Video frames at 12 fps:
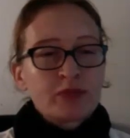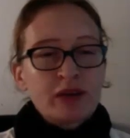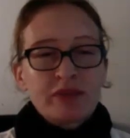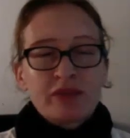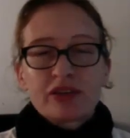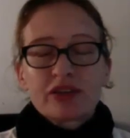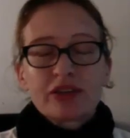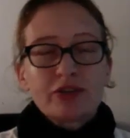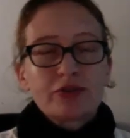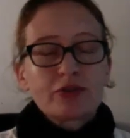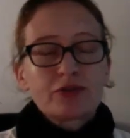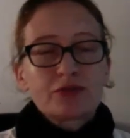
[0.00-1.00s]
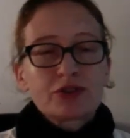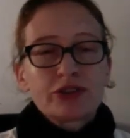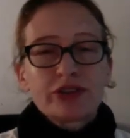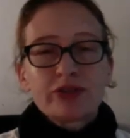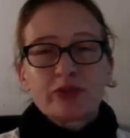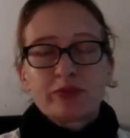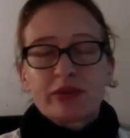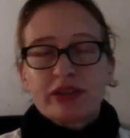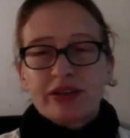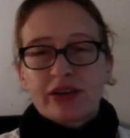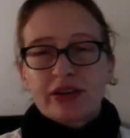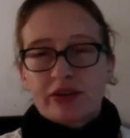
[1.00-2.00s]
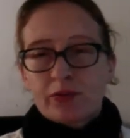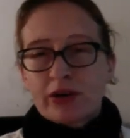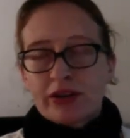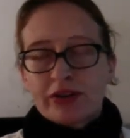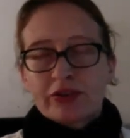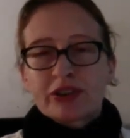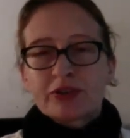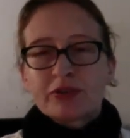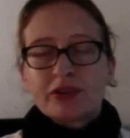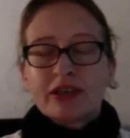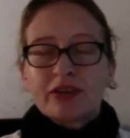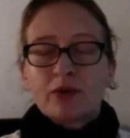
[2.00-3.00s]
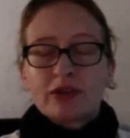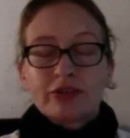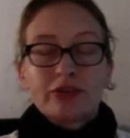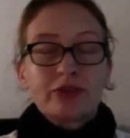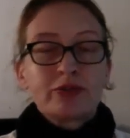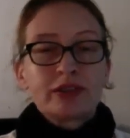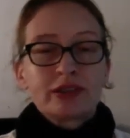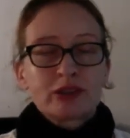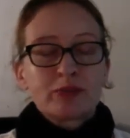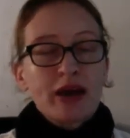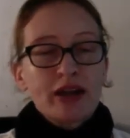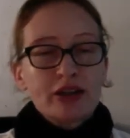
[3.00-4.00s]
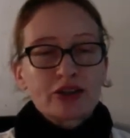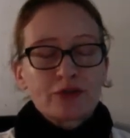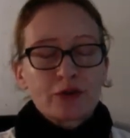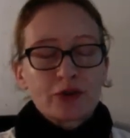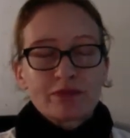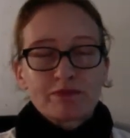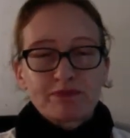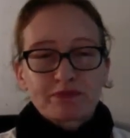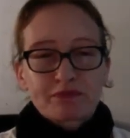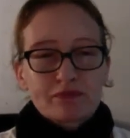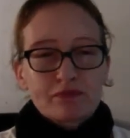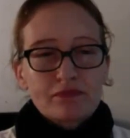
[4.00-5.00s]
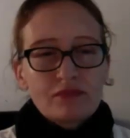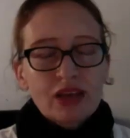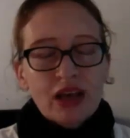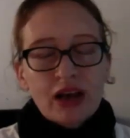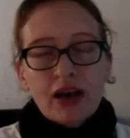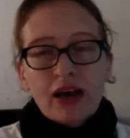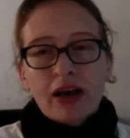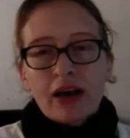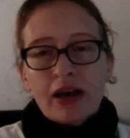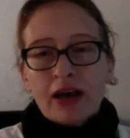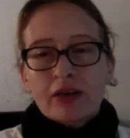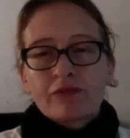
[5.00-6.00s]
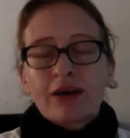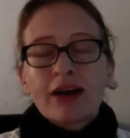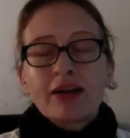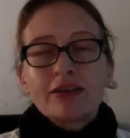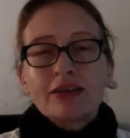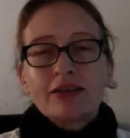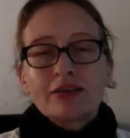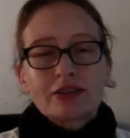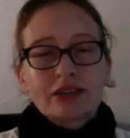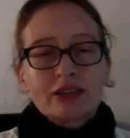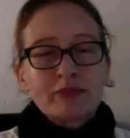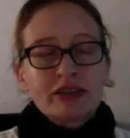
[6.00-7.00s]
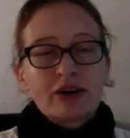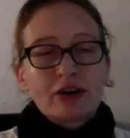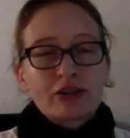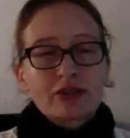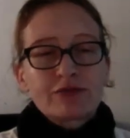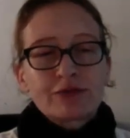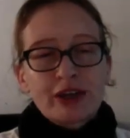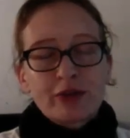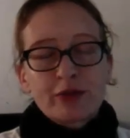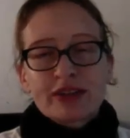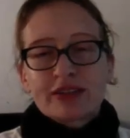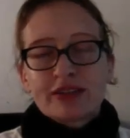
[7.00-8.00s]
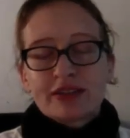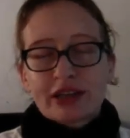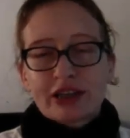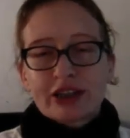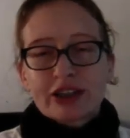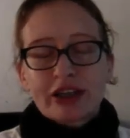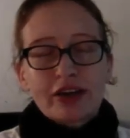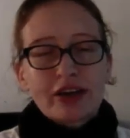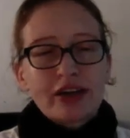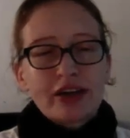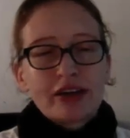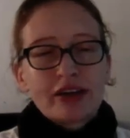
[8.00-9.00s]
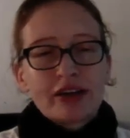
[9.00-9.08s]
might be really useful to you depending on what you're doing and what you're using Spanish for. And finally, there's something called a frequency dictionary.